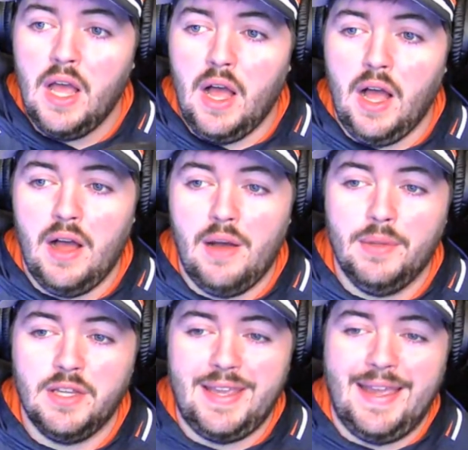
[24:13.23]
But
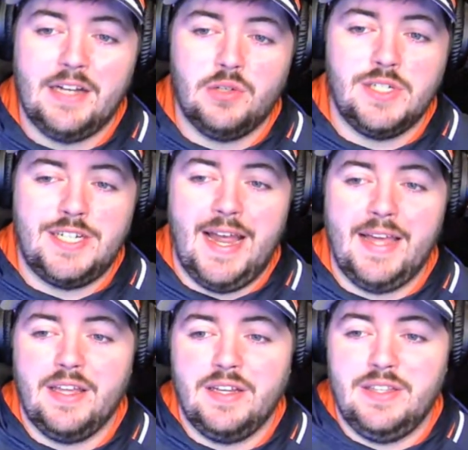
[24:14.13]
looking at Georgia
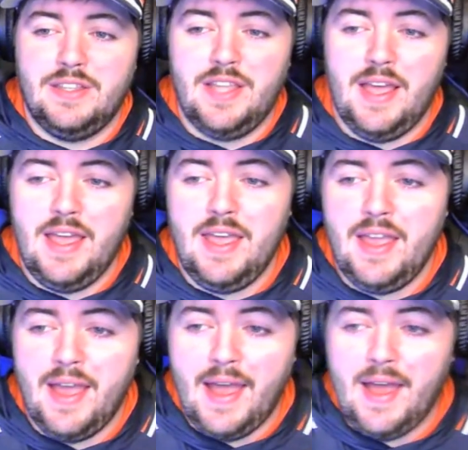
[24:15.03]
Tech, they
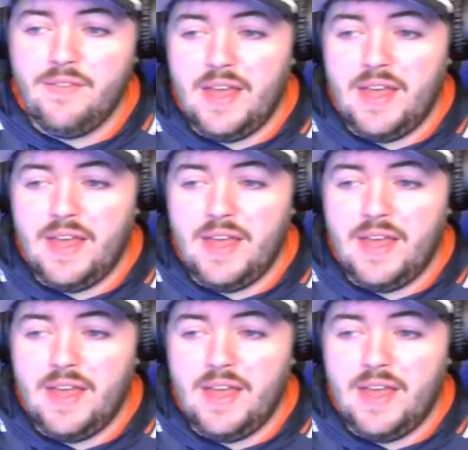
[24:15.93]
have